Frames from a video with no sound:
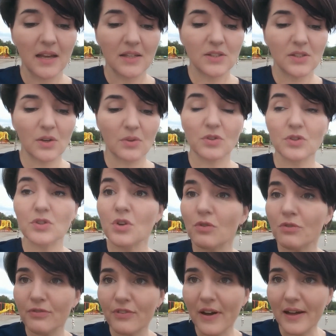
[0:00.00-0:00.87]
So there's
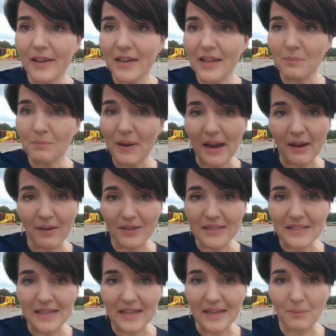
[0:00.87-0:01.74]
no fun in
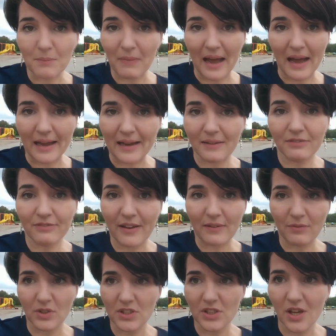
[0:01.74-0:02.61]
parroting my
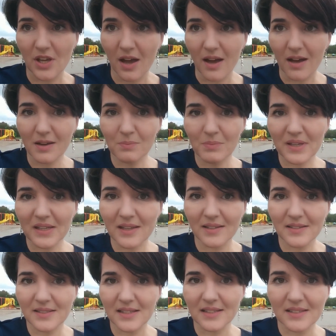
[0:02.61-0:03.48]
favorite song
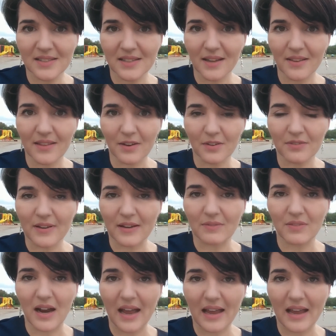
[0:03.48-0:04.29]
because it's not their favorite.